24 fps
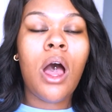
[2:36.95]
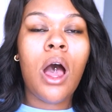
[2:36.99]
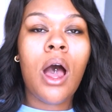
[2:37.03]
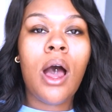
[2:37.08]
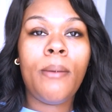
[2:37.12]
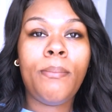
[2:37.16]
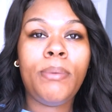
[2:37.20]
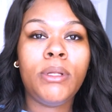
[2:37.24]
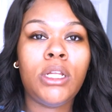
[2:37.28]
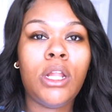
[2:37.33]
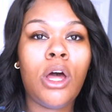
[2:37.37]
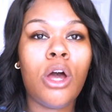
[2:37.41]

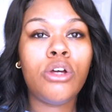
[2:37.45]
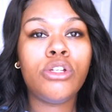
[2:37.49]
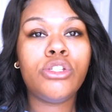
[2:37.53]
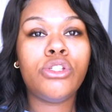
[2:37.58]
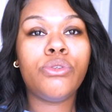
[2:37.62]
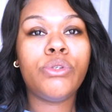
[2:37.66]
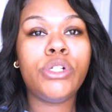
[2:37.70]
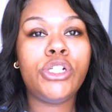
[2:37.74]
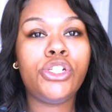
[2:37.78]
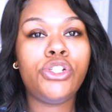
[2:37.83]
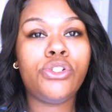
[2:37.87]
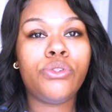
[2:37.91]
Uh, but long
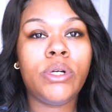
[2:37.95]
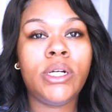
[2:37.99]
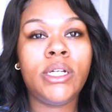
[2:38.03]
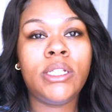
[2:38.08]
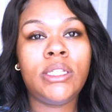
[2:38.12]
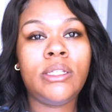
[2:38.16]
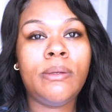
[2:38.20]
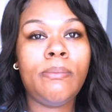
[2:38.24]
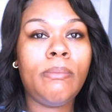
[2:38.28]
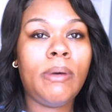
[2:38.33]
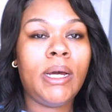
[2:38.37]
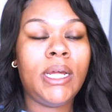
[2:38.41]
story
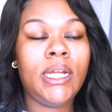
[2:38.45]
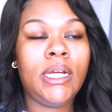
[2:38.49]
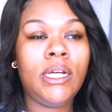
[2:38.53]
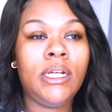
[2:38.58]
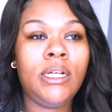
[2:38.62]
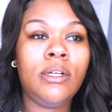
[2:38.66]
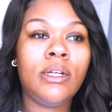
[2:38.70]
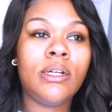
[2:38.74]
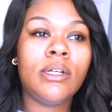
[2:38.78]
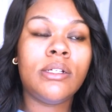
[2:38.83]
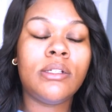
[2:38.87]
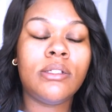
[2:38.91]
short, the
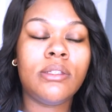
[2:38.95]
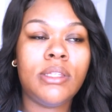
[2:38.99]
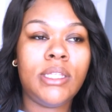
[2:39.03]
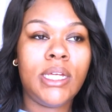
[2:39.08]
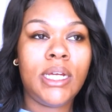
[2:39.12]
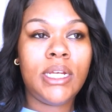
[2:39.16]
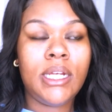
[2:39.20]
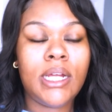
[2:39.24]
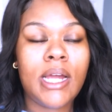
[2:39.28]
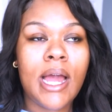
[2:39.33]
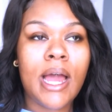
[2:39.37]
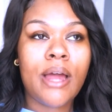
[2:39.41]
money
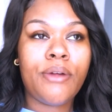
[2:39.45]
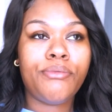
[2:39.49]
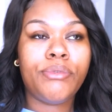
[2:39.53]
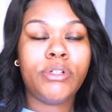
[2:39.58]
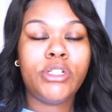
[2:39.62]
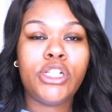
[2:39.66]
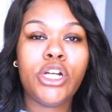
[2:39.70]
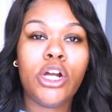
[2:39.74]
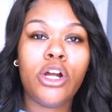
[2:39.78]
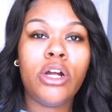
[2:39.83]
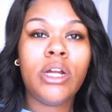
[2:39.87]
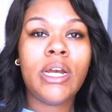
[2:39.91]
then got
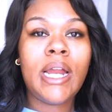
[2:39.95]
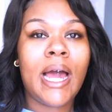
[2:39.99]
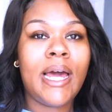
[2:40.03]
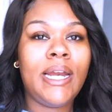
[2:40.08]
returned.